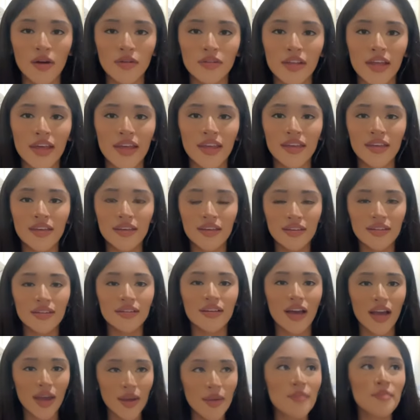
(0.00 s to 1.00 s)
Like,
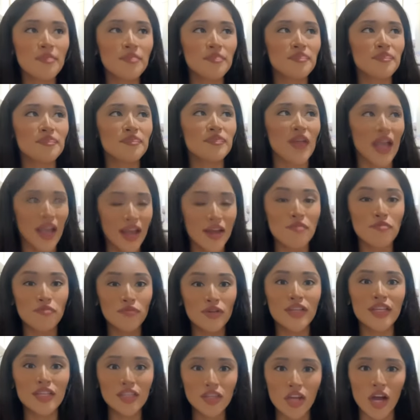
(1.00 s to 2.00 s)
I
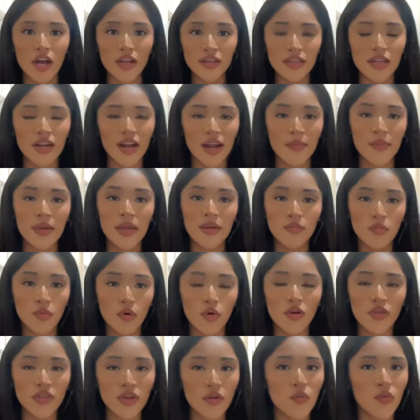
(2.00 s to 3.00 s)
really thought that I made
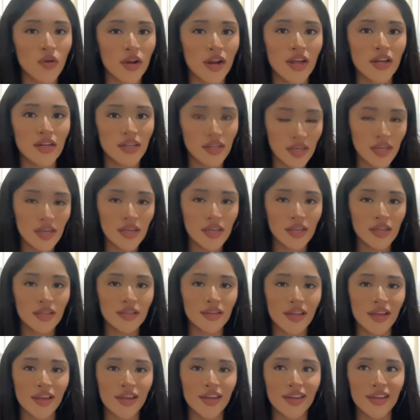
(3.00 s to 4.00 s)
more than what I did.
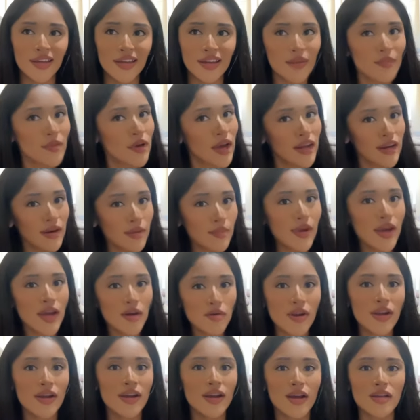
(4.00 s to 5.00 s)
Like, and I'm kind of mad
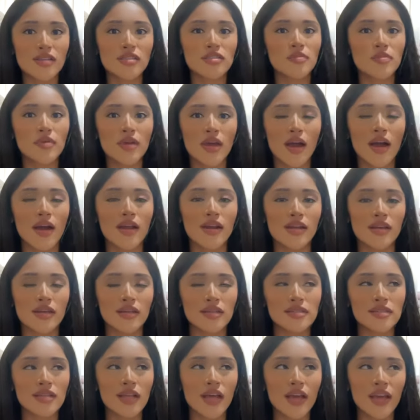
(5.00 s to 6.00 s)
right now, to be
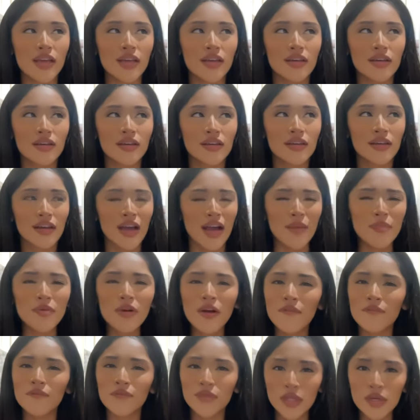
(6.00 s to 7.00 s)
honest. Like, I'm
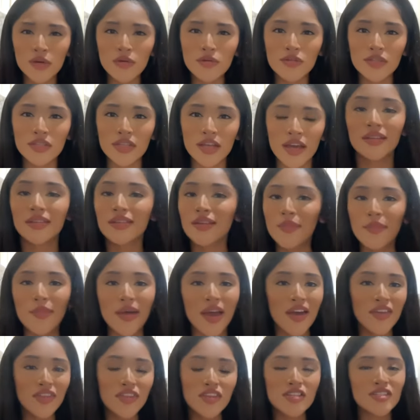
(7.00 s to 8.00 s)
confused. Like, the
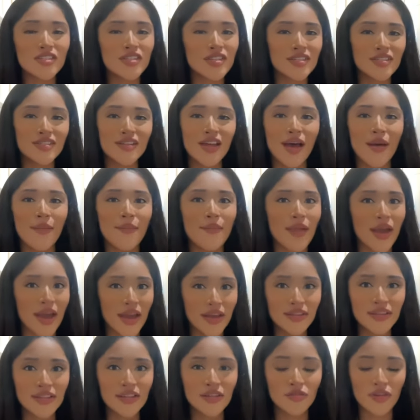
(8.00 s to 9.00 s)
math is just not
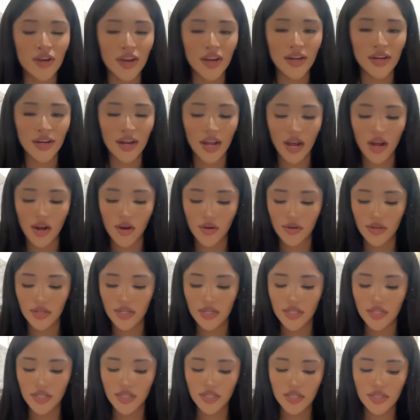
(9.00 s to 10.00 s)
mathing right now. And
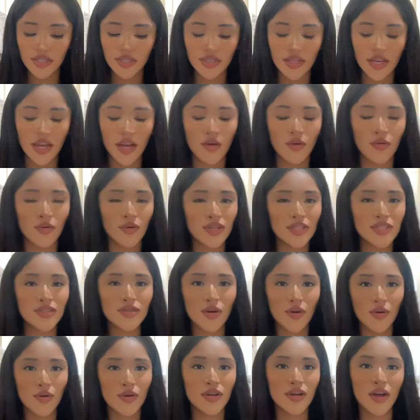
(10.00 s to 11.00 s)
it's just like, what's
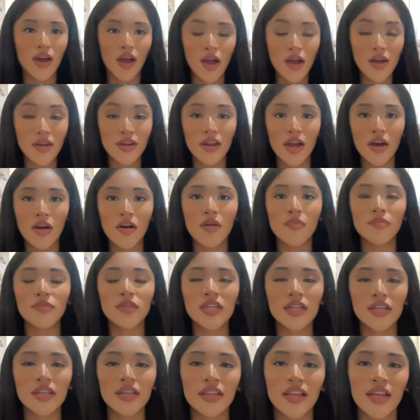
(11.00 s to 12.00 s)
going on? Now I'm
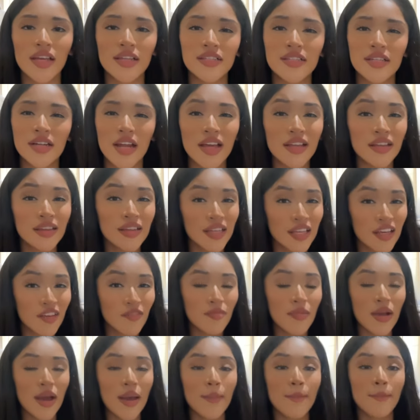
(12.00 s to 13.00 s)
thinking, like, did I leave
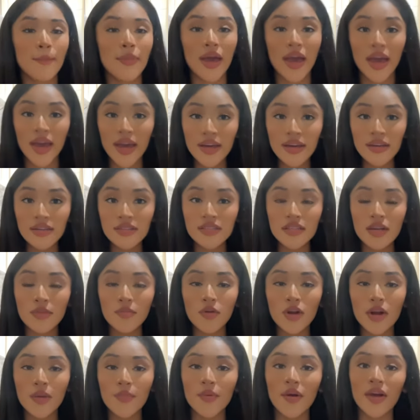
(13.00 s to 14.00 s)
my bag
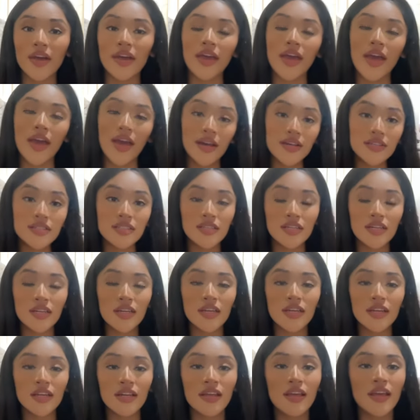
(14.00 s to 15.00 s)
somewhere by
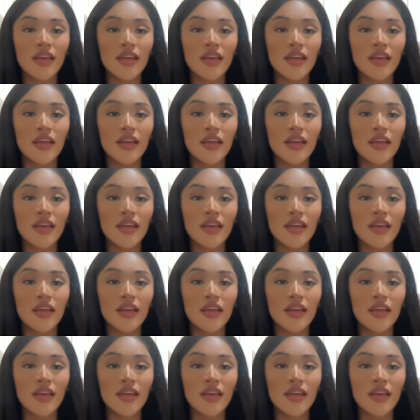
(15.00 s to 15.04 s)
accident?